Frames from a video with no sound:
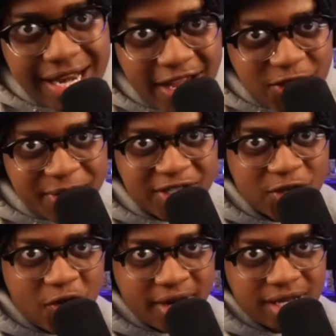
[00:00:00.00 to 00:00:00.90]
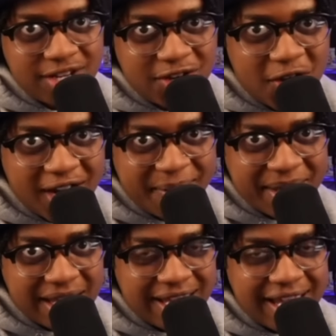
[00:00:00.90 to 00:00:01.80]
Nigel B. Jordan, you know what I
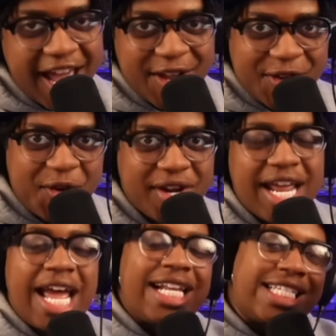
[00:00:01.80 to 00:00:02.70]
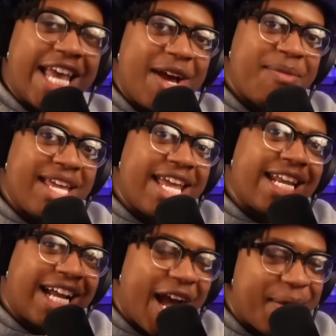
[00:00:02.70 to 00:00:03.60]
mean? How you doing? Tell me in
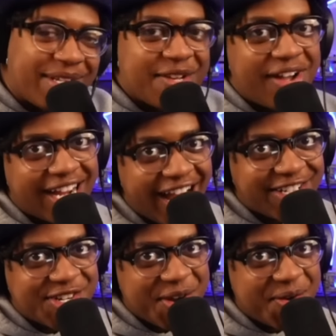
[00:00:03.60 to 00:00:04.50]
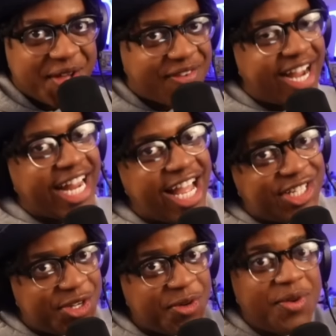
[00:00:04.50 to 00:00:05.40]
the comments if I got you though. If I
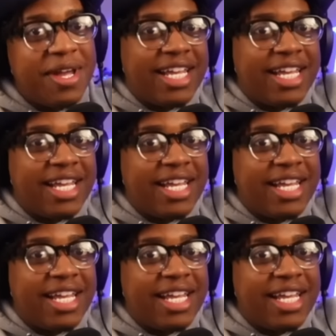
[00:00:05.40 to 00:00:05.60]
got you,